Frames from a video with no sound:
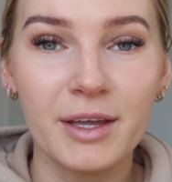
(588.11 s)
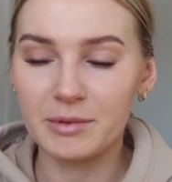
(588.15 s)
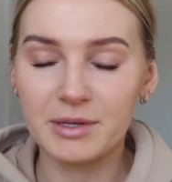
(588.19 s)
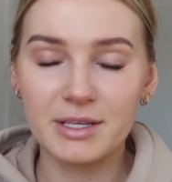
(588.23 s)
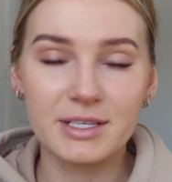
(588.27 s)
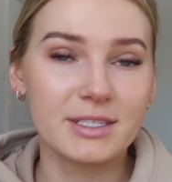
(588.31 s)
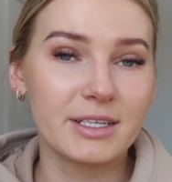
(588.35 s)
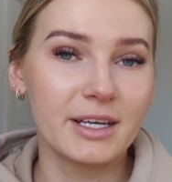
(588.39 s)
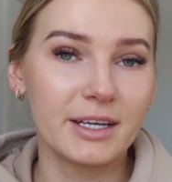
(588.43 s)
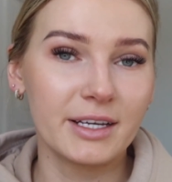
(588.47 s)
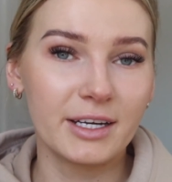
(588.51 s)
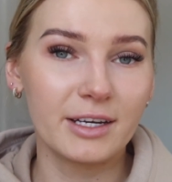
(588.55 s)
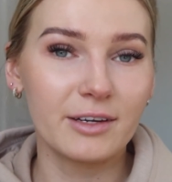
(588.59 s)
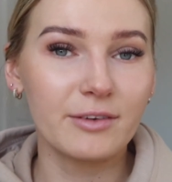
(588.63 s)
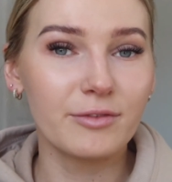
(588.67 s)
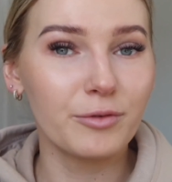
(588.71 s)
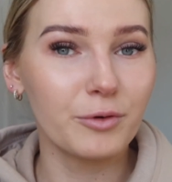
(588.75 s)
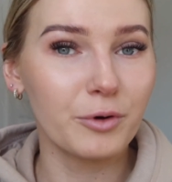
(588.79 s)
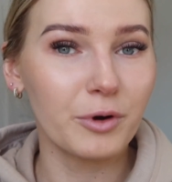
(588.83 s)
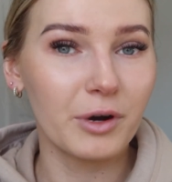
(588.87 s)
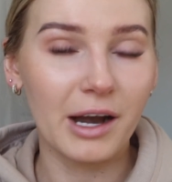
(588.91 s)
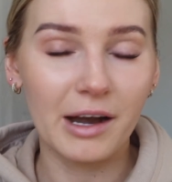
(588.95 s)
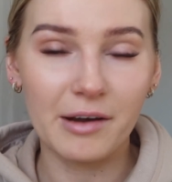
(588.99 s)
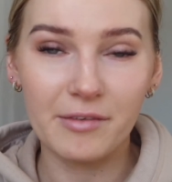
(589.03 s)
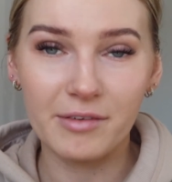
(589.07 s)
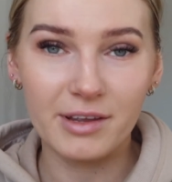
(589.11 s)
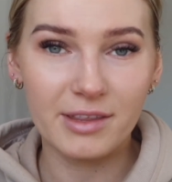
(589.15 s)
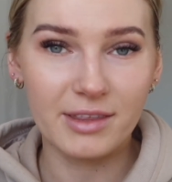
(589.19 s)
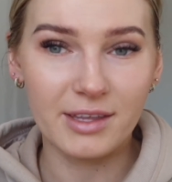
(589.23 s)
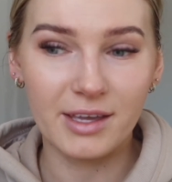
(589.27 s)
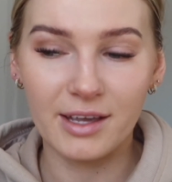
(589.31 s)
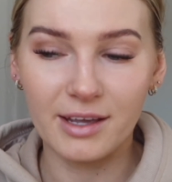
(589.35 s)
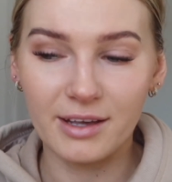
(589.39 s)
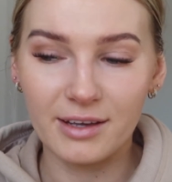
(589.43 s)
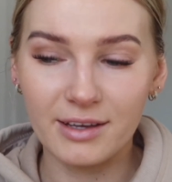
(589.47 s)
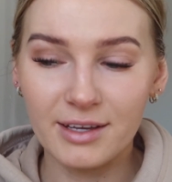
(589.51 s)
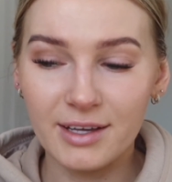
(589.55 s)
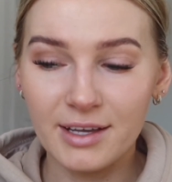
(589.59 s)
I'm excited for
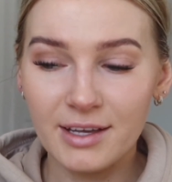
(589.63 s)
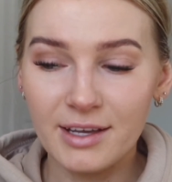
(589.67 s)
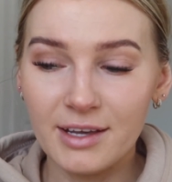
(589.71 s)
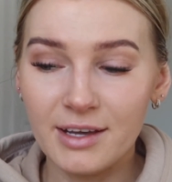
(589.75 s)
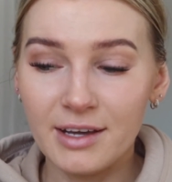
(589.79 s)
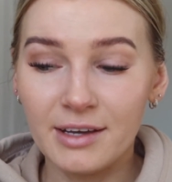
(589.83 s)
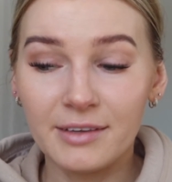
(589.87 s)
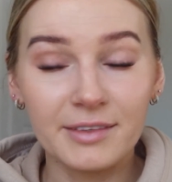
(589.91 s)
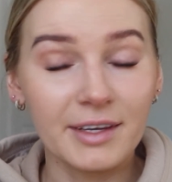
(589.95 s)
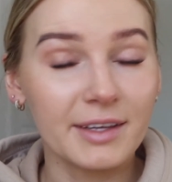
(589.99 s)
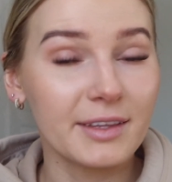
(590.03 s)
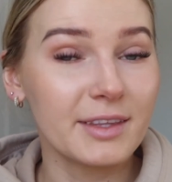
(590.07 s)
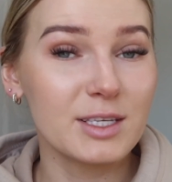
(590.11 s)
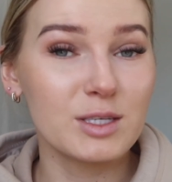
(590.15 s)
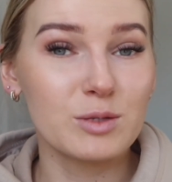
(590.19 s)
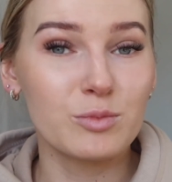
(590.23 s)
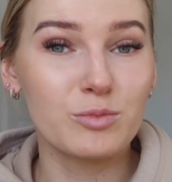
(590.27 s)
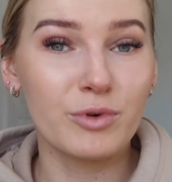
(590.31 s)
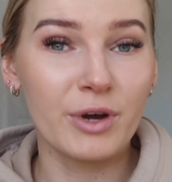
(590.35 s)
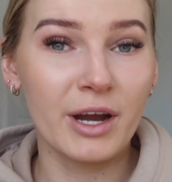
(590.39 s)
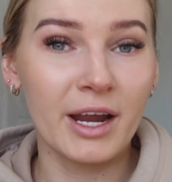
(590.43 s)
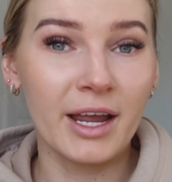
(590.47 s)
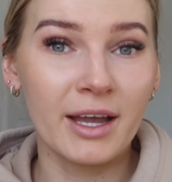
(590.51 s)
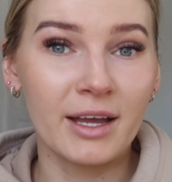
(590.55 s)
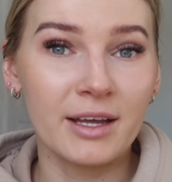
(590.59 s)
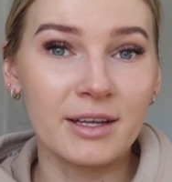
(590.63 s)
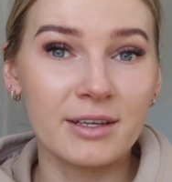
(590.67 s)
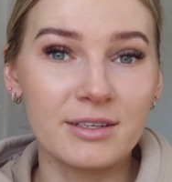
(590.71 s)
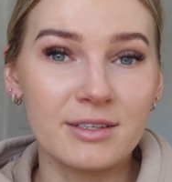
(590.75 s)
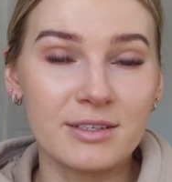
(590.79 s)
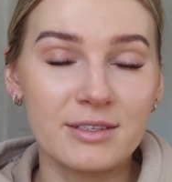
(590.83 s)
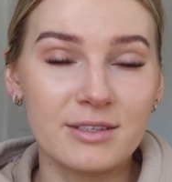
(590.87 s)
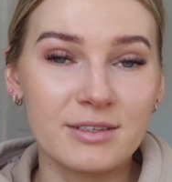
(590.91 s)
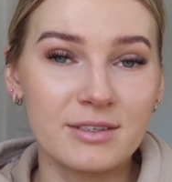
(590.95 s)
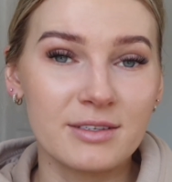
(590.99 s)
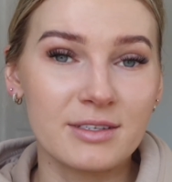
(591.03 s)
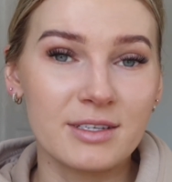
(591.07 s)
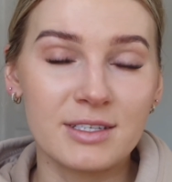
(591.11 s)
everything that this
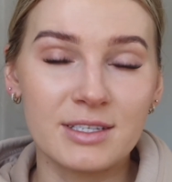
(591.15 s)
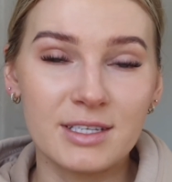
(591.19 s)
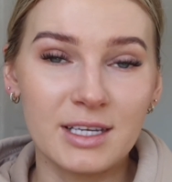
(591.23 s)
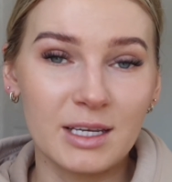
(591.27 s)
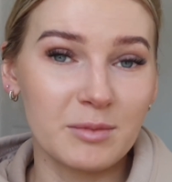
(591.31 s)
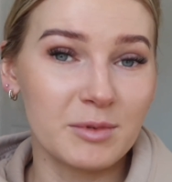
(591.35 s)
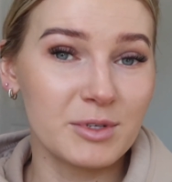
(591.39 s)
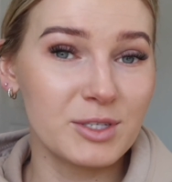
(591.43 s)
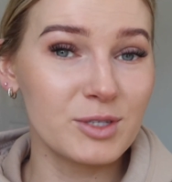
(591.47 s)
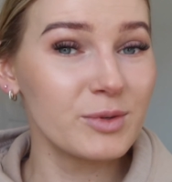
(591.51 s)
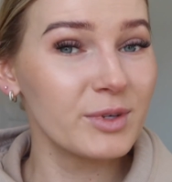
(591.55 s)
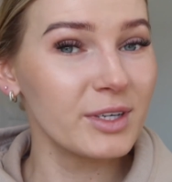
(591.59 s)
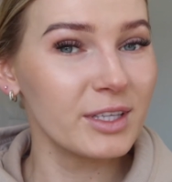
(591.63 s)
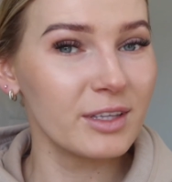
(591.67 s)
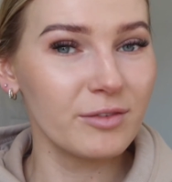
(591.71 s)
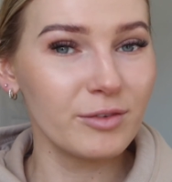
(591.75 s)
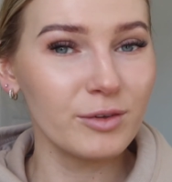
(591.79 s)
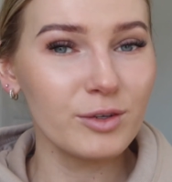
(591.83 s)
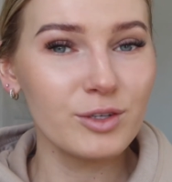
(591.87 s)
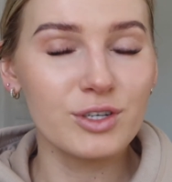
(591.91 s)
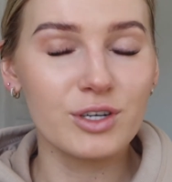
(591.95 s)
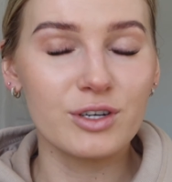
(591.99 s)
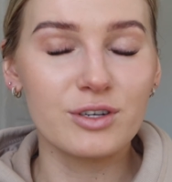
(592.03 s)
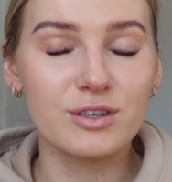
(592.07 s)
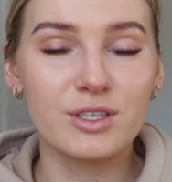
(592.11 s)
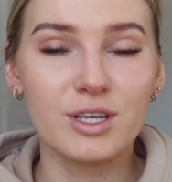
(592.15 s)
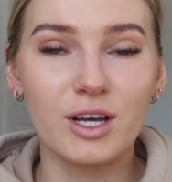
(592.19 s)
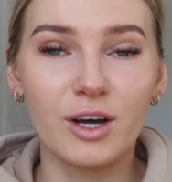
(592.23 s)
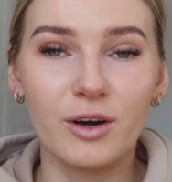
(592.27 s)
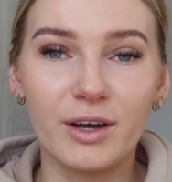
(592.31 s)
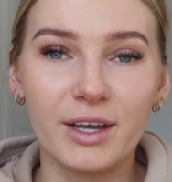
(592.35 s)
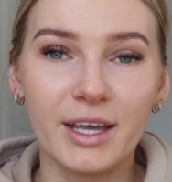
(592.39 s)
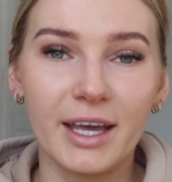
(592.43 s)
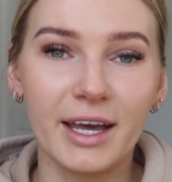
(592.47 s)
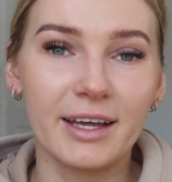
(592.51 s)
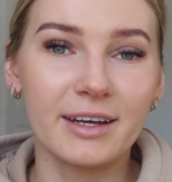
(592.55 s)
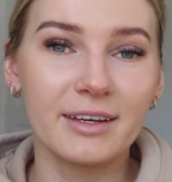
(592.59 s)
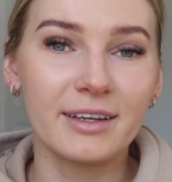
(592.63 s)
brand is going to be doing in the future. So
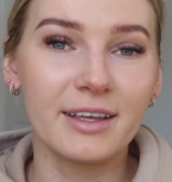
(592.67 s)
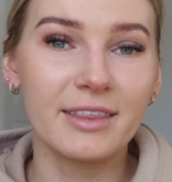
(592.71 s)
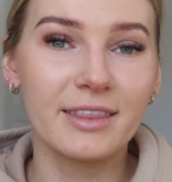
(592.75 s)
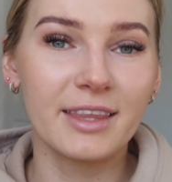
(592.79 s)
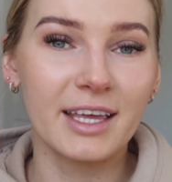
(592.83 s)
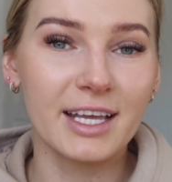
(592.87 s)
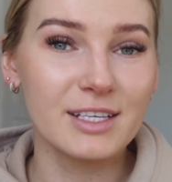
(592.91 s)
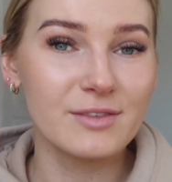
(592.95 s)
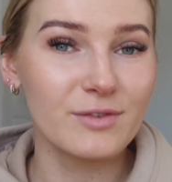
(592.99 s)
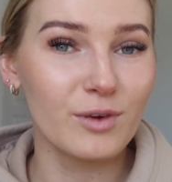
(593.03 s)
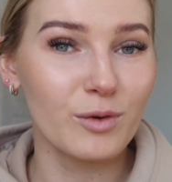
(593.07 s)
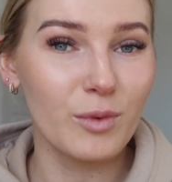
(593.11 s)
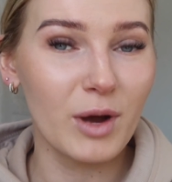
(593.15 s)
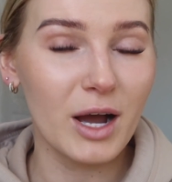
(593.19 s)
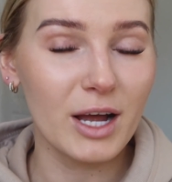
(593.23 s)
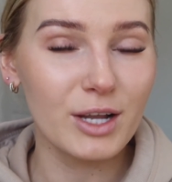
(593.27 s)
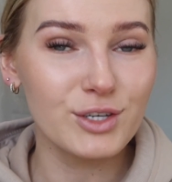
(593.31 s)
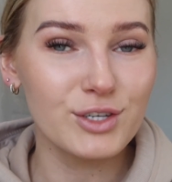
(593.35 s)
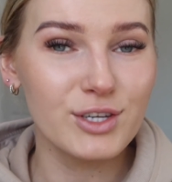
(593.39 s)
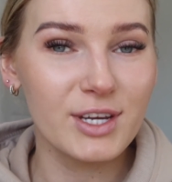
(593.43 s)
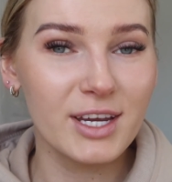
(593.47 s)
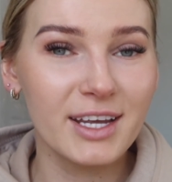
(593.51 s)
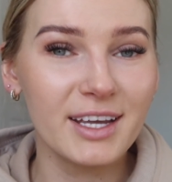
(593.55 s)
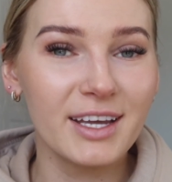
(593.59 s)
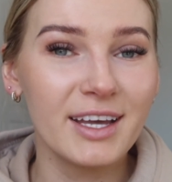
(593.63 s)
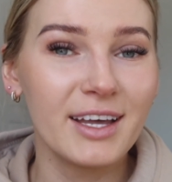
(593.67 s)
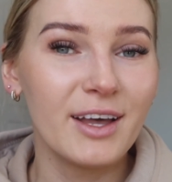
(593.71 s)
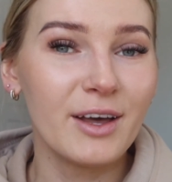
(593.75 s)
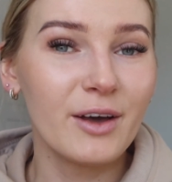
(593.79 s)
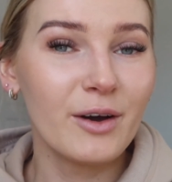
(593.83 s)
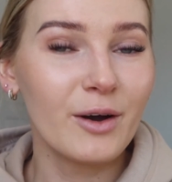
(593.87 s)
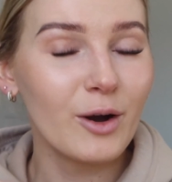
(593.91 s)
again, thanks for watching.